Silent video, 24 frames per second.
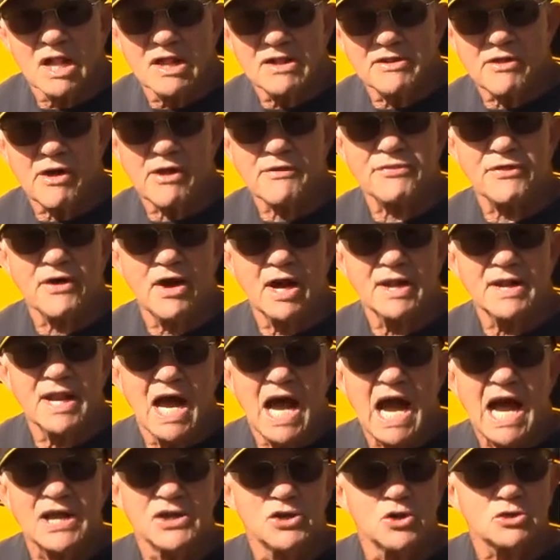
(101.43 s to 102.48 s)
And I thought,
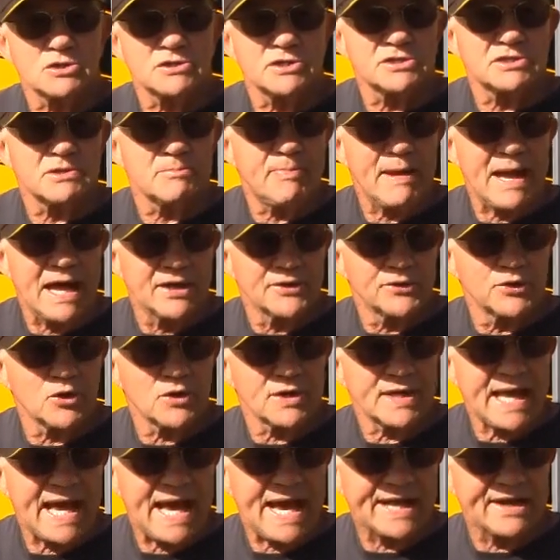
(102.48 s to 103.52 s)
I looked at the Baldor
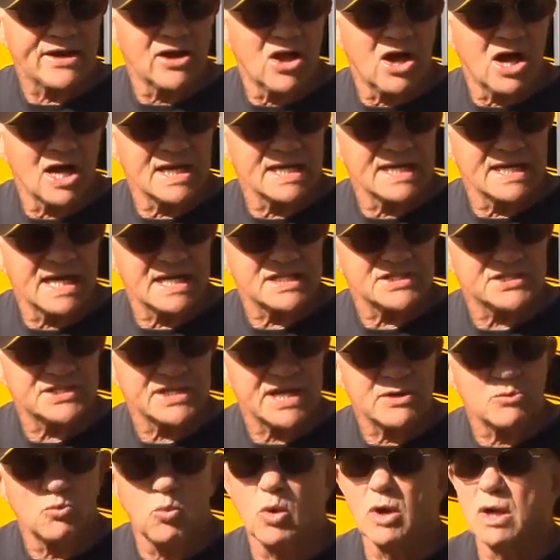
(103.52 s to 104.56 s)
catalog and I
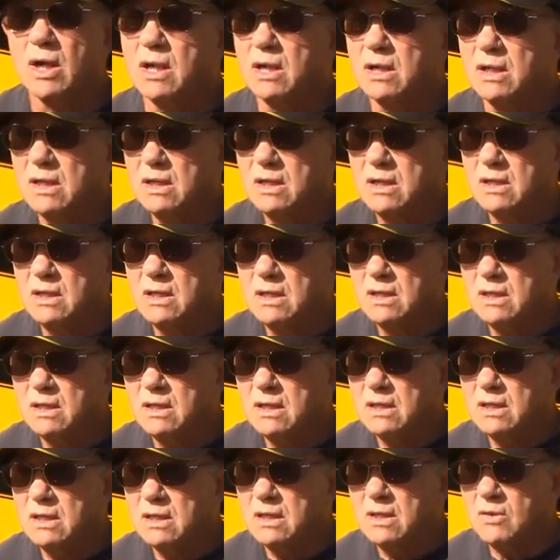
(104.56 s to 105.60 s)
said, well,
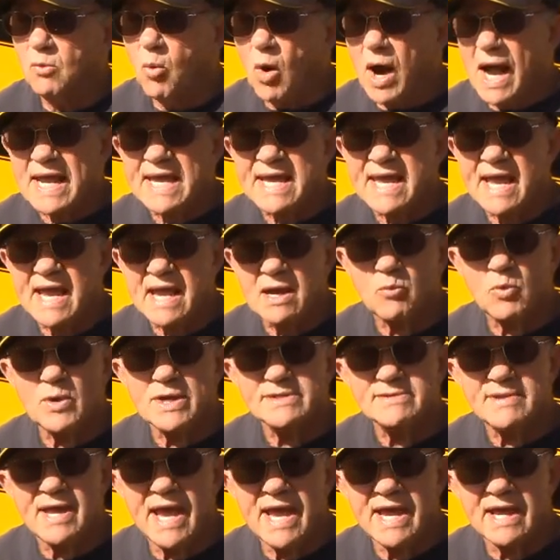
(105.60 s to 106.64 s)
why can't we
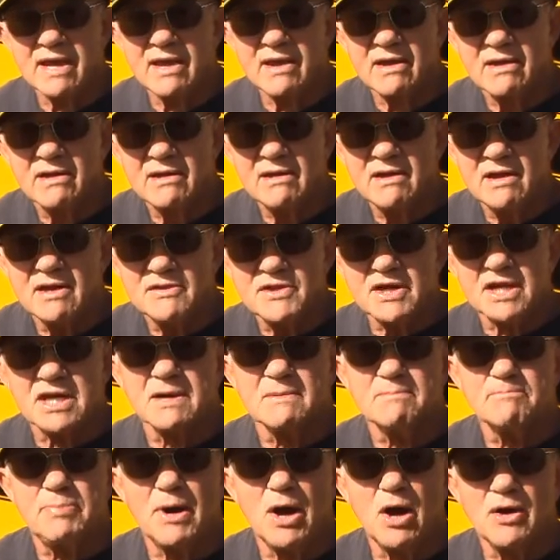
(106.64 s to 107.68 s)
take the
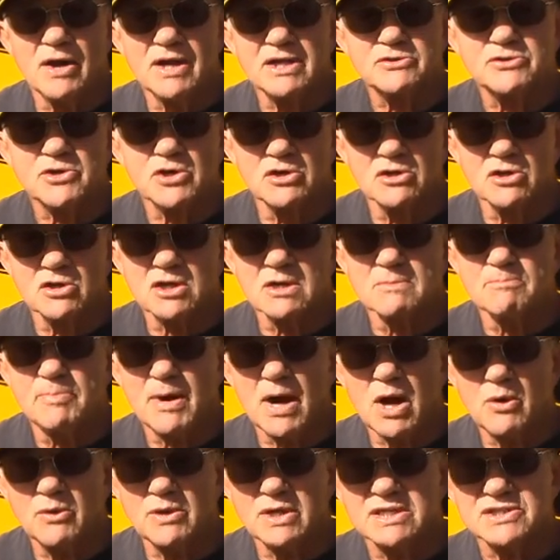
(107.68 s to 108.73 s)
compo internal
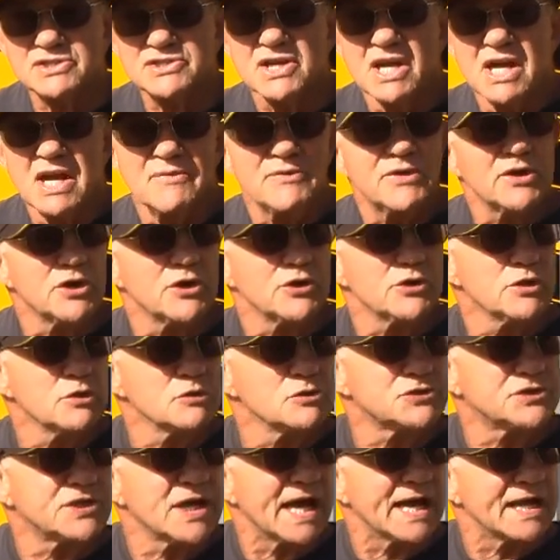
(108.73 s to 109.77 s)
components that are
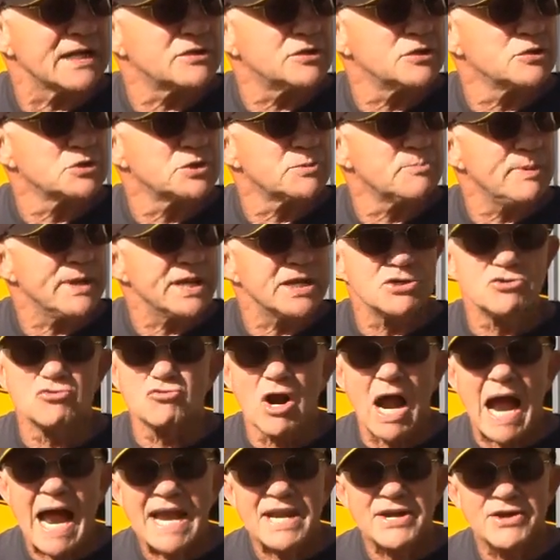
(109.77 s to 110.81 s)
used on a two-speed
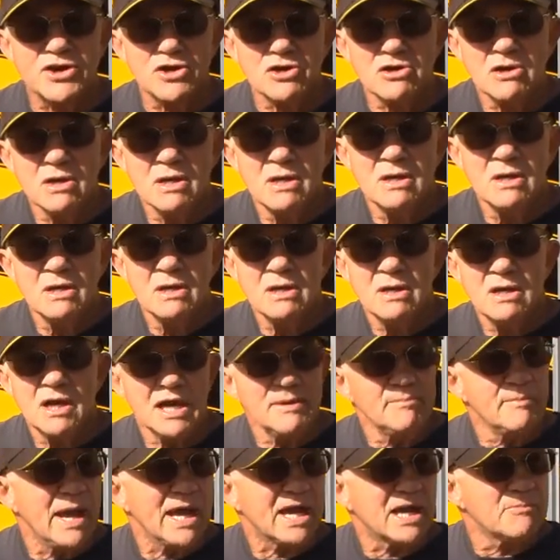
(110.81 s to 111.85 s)
grinder
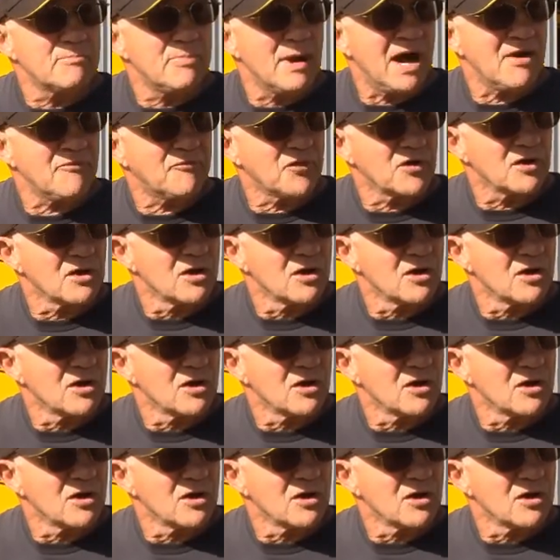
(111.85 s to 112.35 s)
and make a buffer.